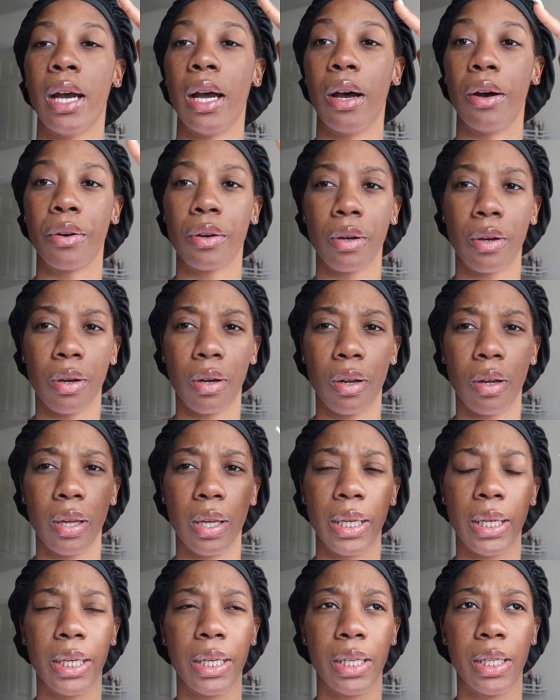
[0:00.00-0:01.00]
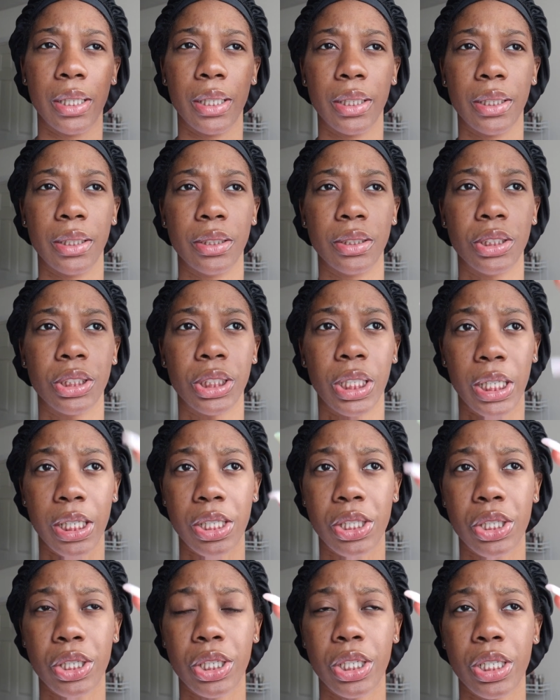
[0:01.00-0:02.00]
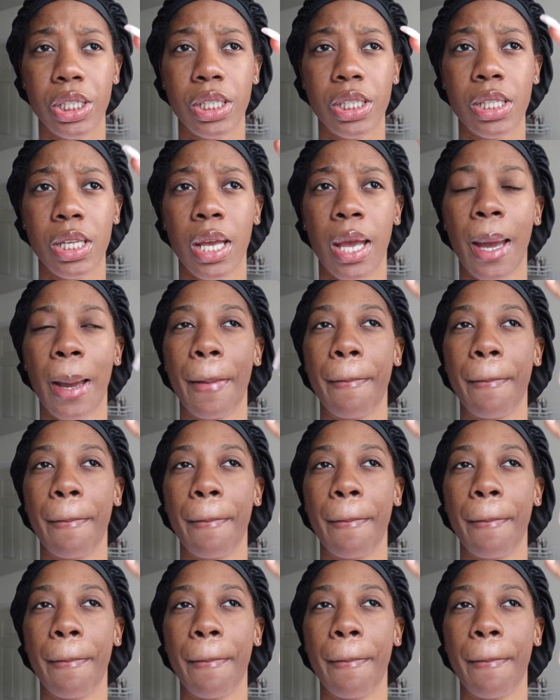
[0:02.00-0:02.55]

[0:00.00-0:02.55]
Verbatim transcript: alcohol and chasers.